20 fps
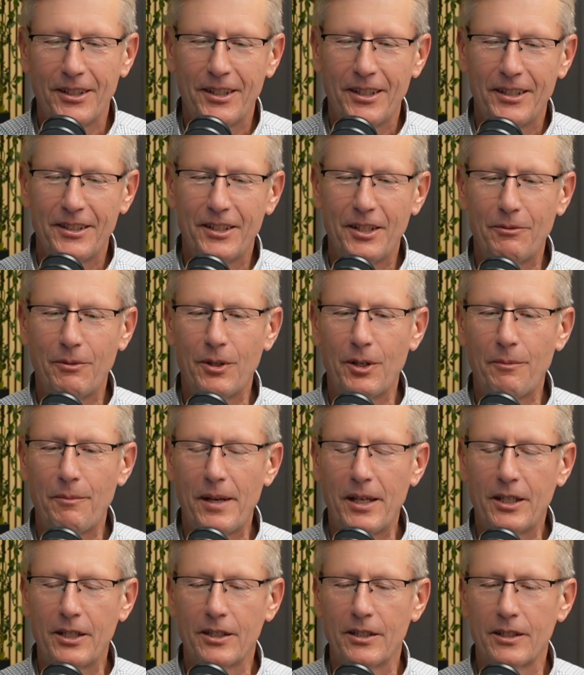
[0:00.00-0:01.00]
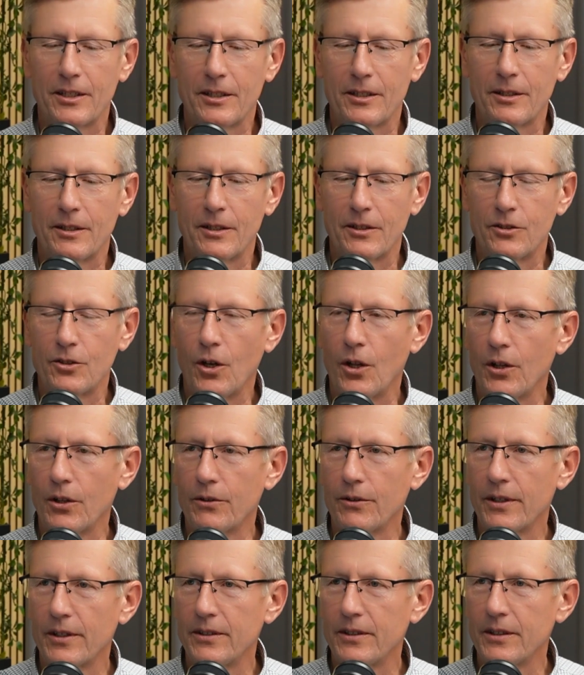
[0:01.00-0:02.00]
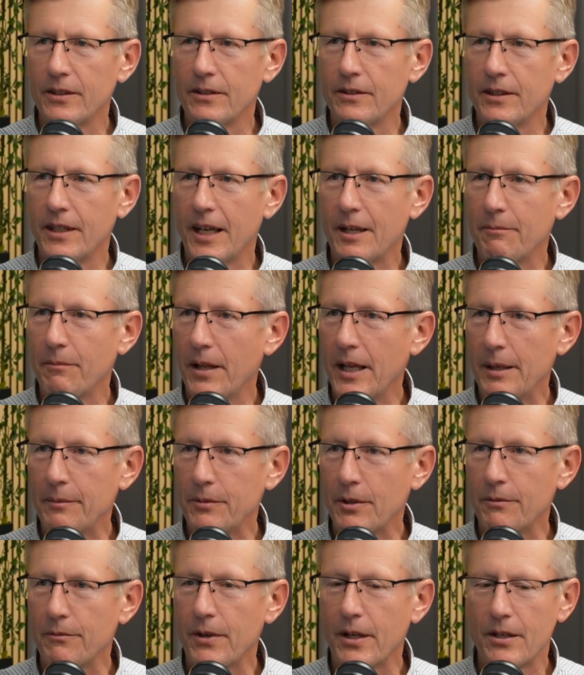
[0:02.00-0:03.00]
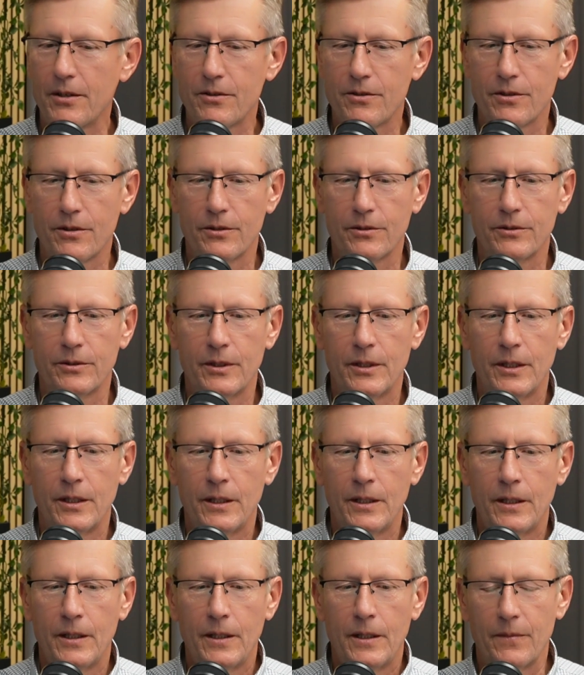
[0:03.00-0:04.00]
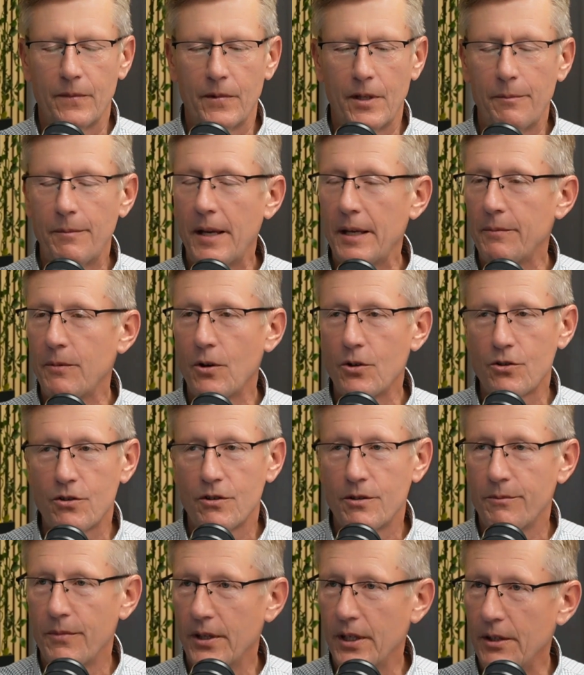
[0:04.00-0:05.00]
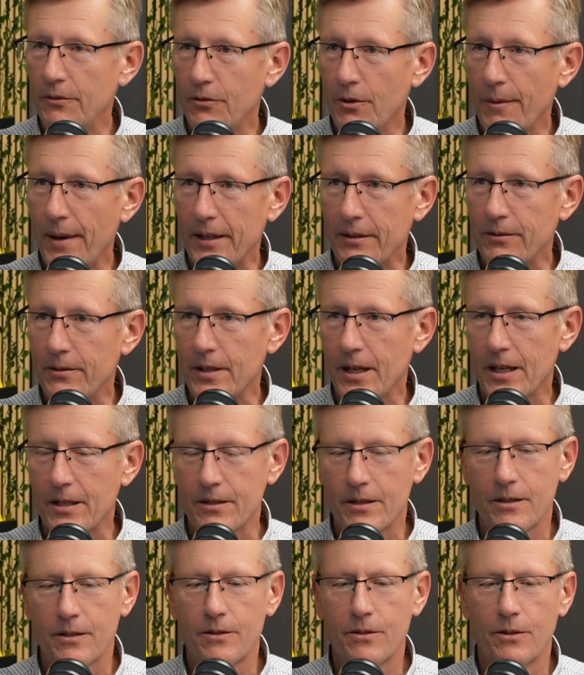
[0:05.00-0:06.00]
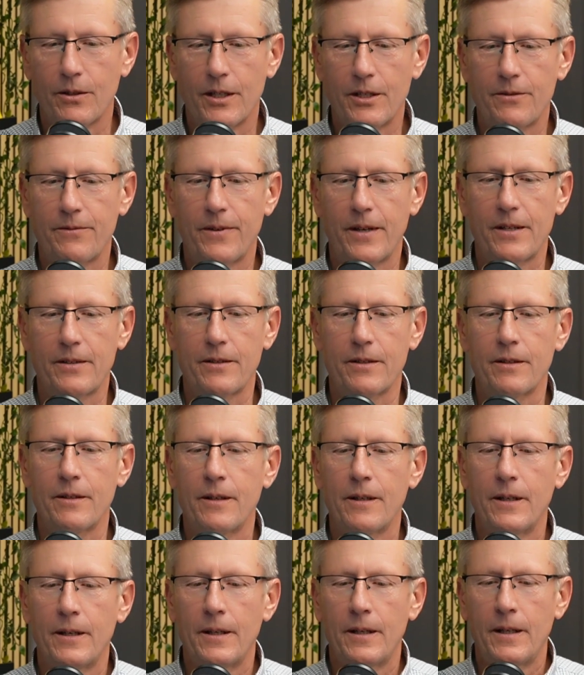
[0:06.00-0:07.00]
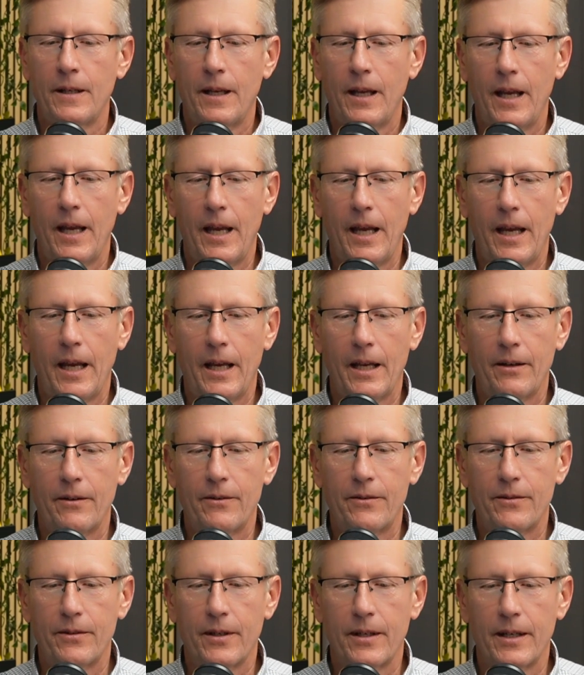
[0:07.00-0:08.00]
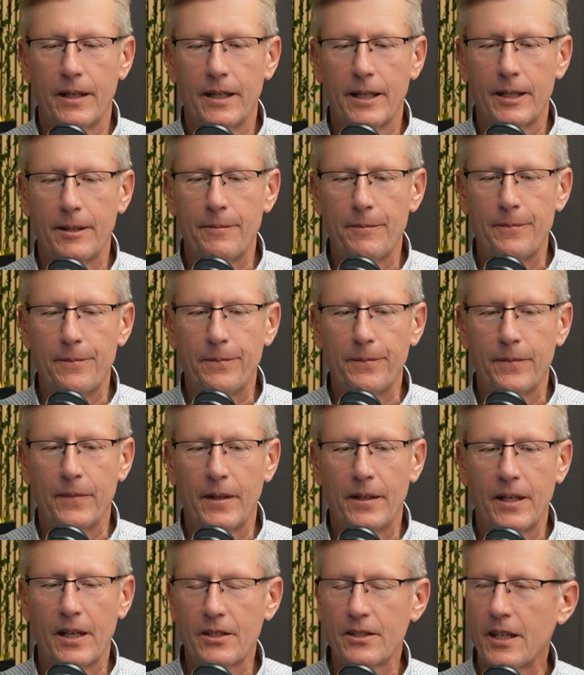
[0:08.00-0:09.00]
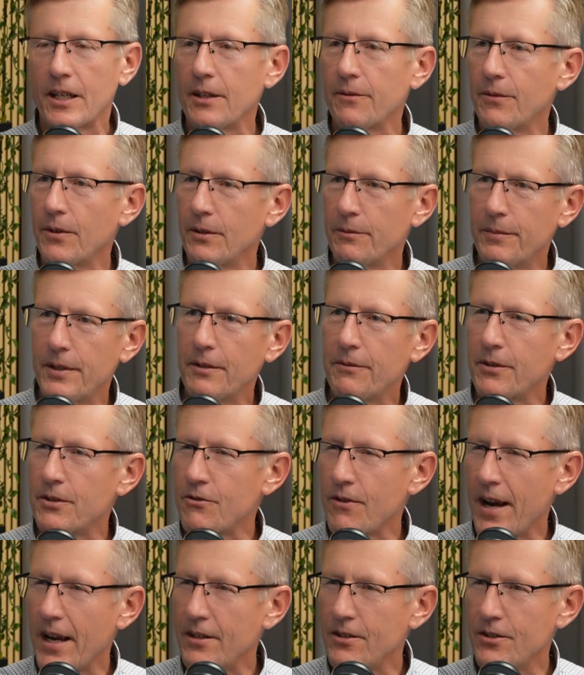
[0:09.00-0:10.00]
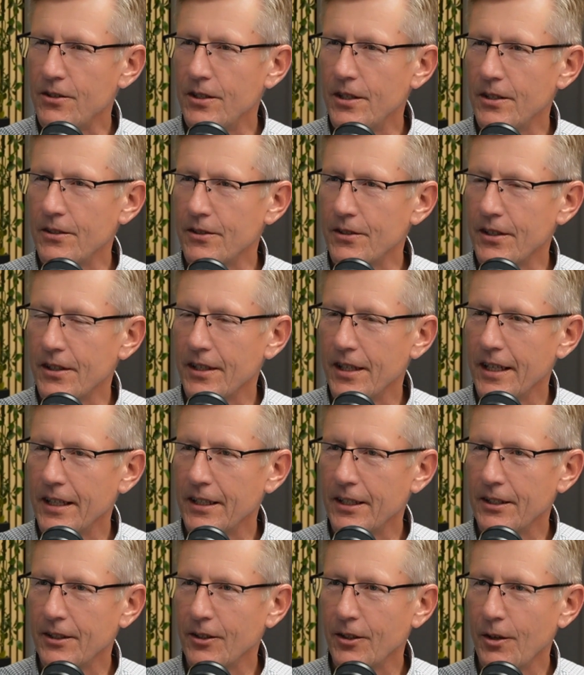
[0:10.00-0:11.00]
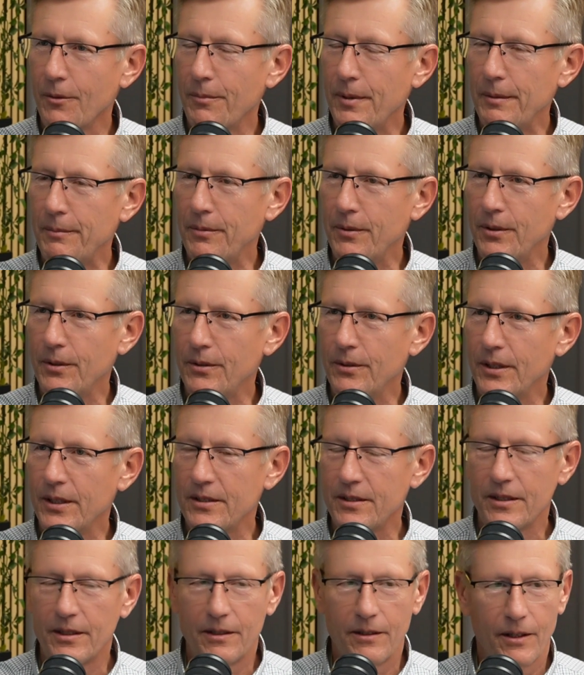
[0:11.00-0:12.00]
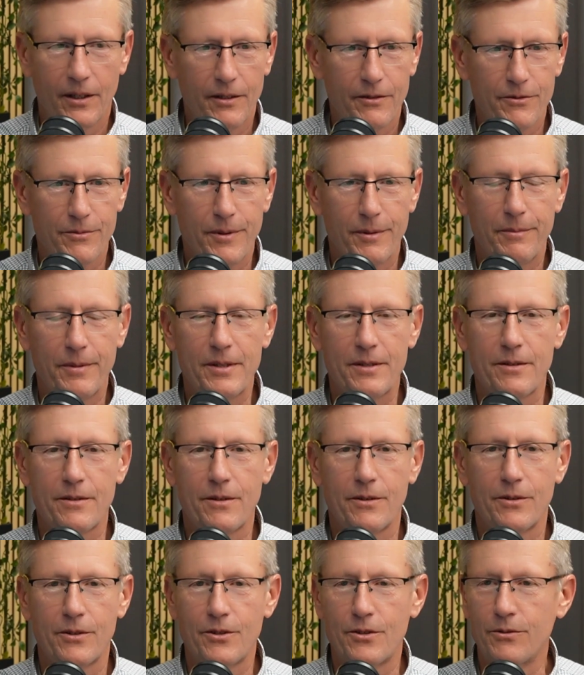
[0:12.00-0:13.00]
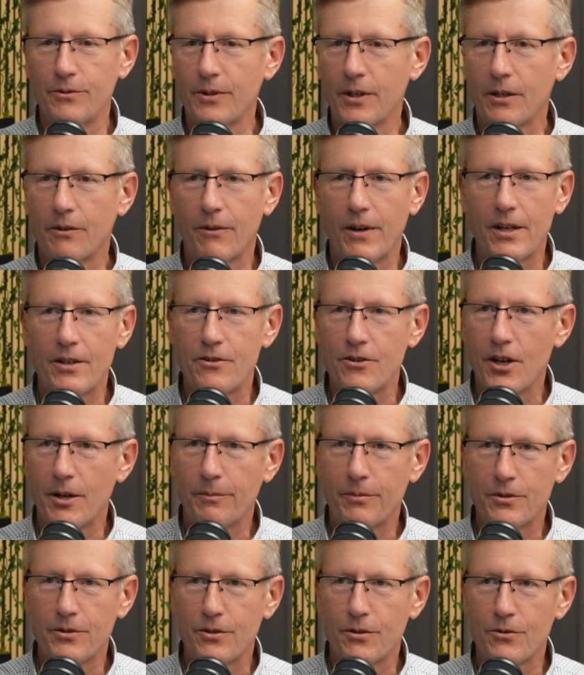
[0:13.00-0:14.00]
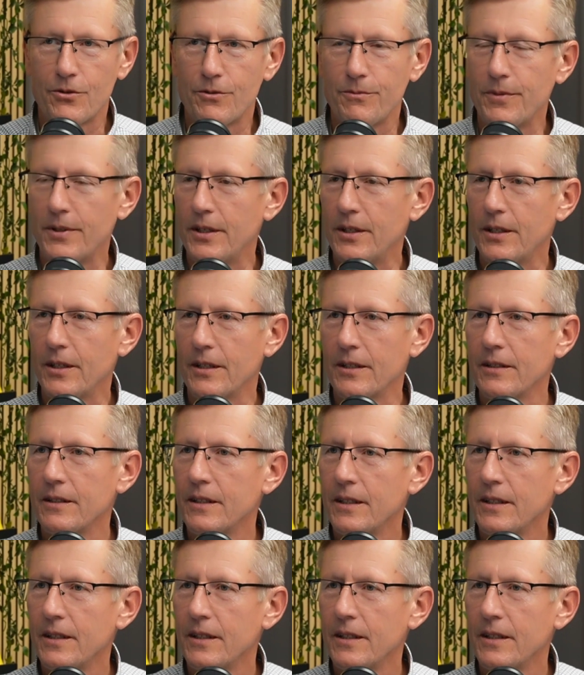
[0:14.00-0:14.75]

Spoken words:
they want to make a dollar, and you can't blame them, right? So they make most of the money from advertising, so let's face it. And that's kind of a bit of a tragedy, isn't it? Like I see a lot of small business owners doing a great job on social media.